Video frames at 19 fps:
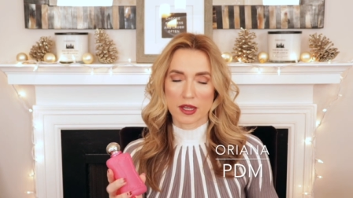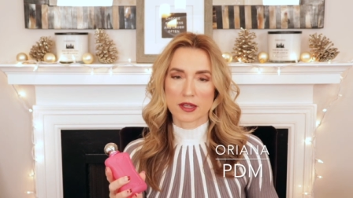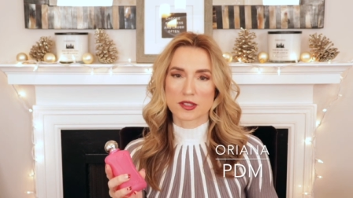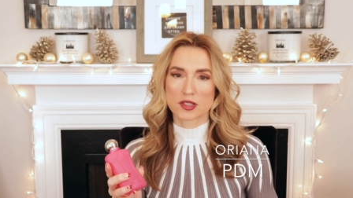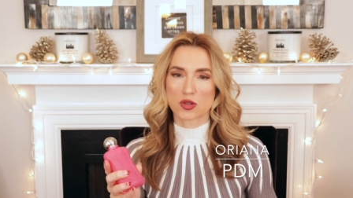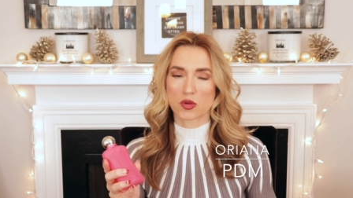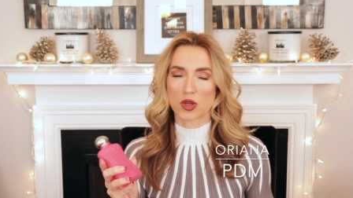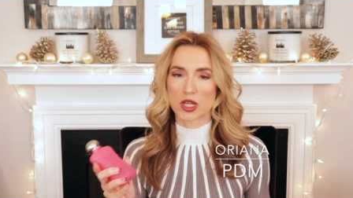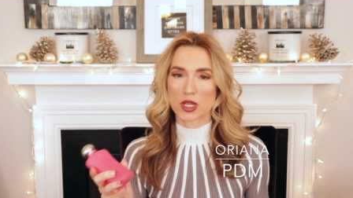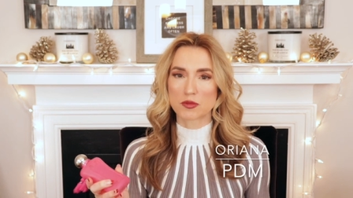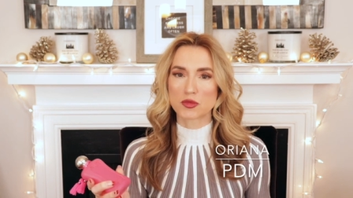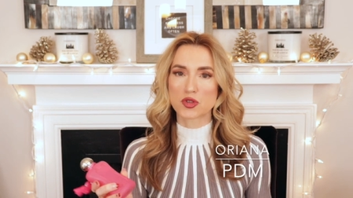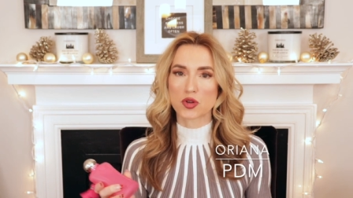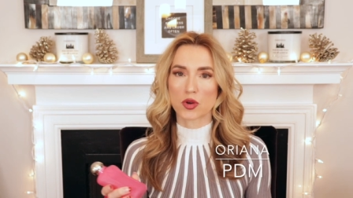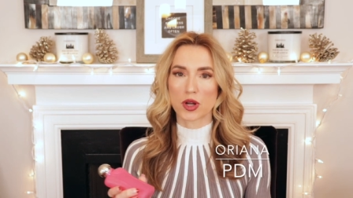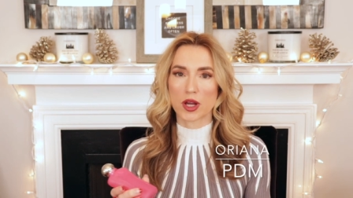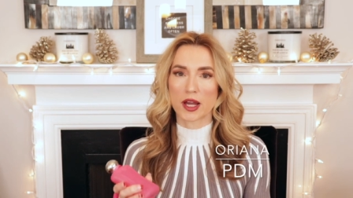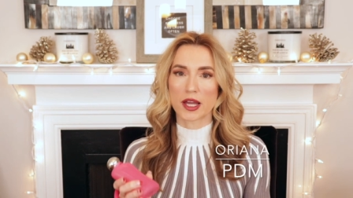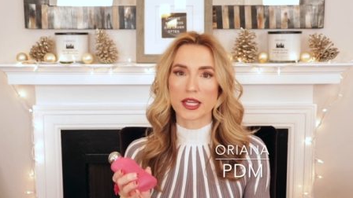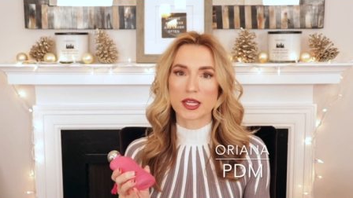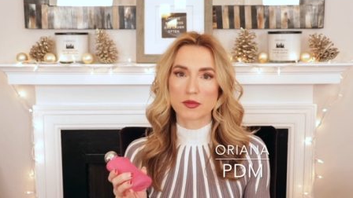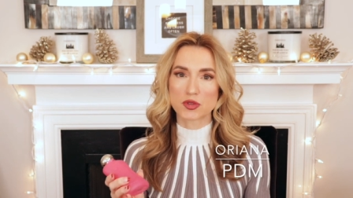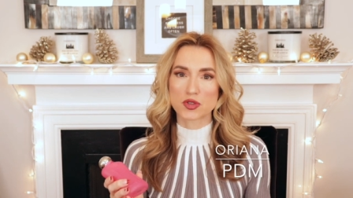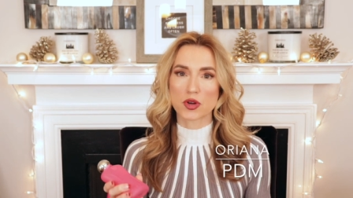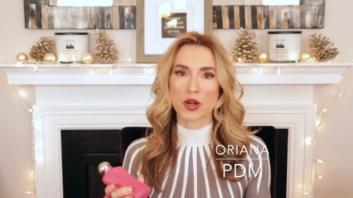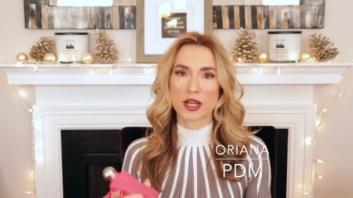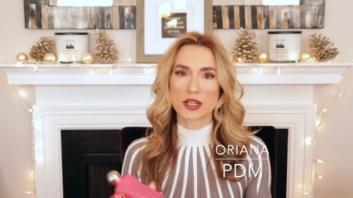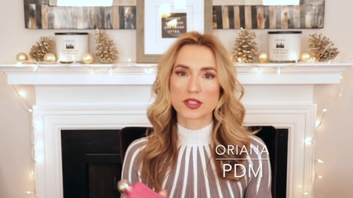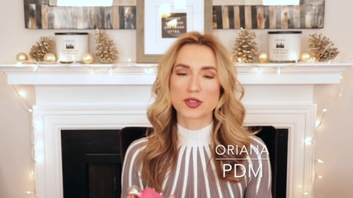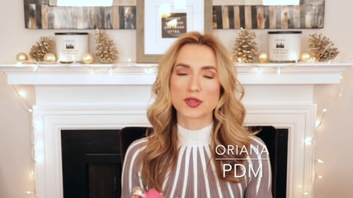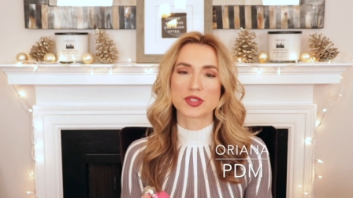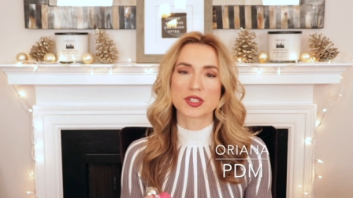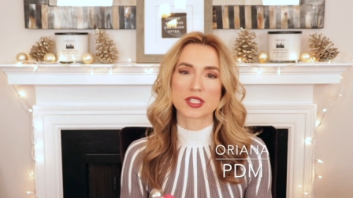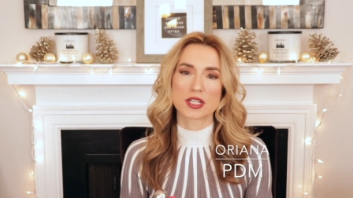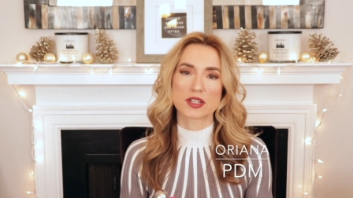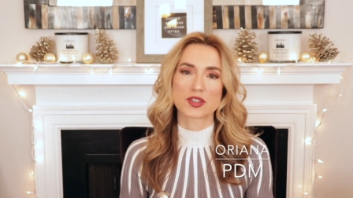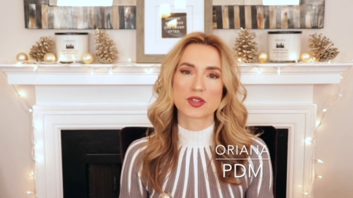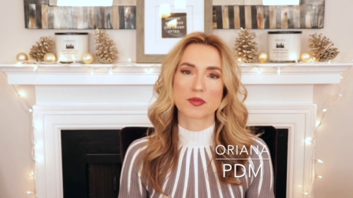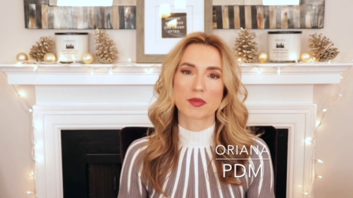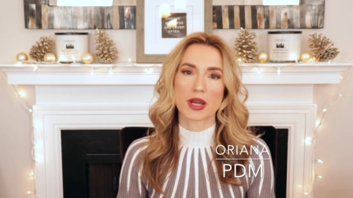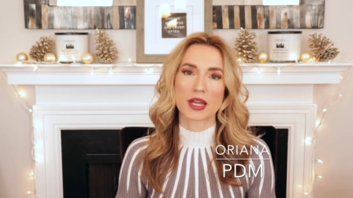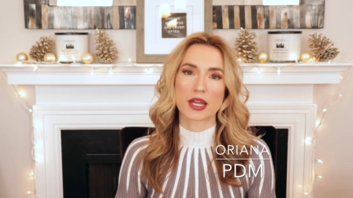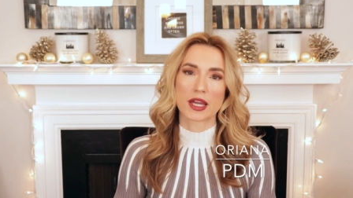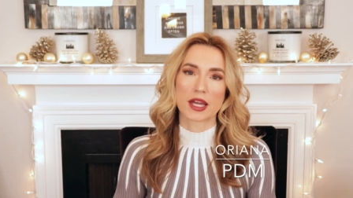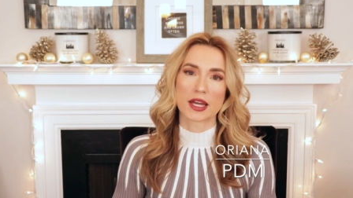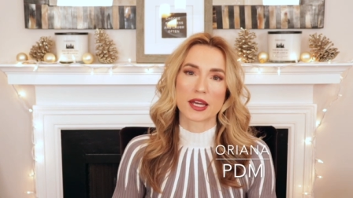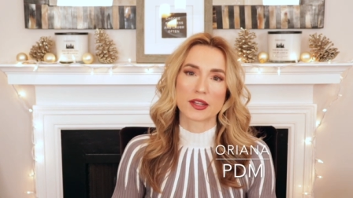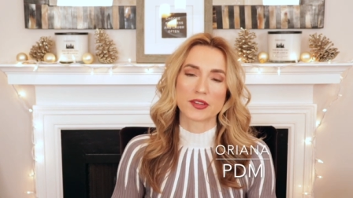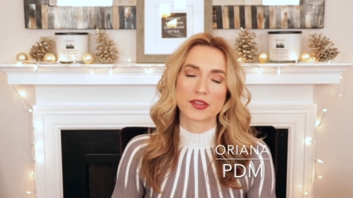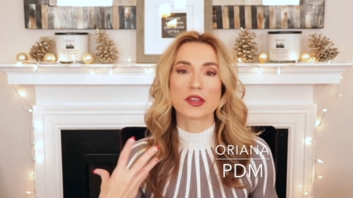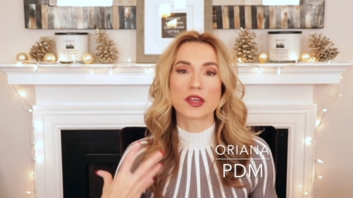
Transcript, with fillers: So I am, I am trying to stick to my guns.